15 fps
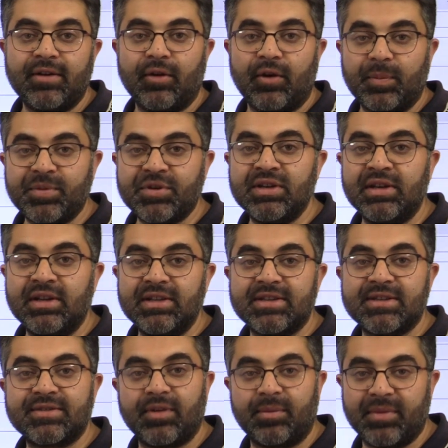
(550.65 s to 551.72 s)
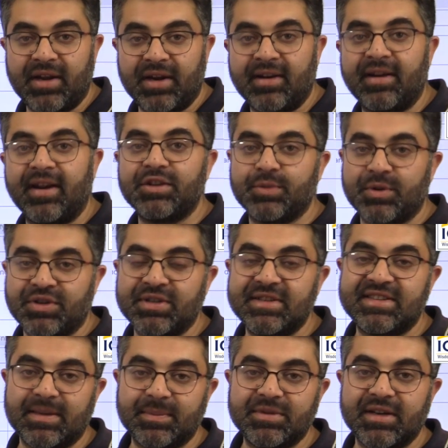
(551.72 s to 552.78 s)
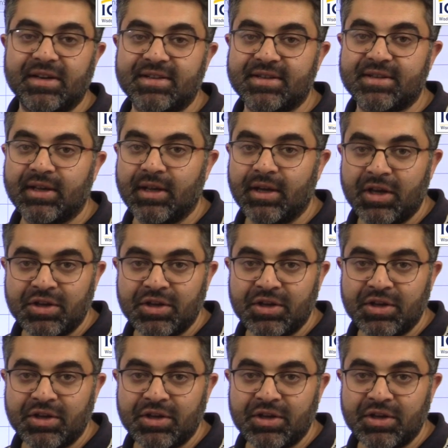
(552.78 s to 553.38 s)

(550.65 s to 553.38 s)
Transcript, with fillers: optionals from their graduation subjects.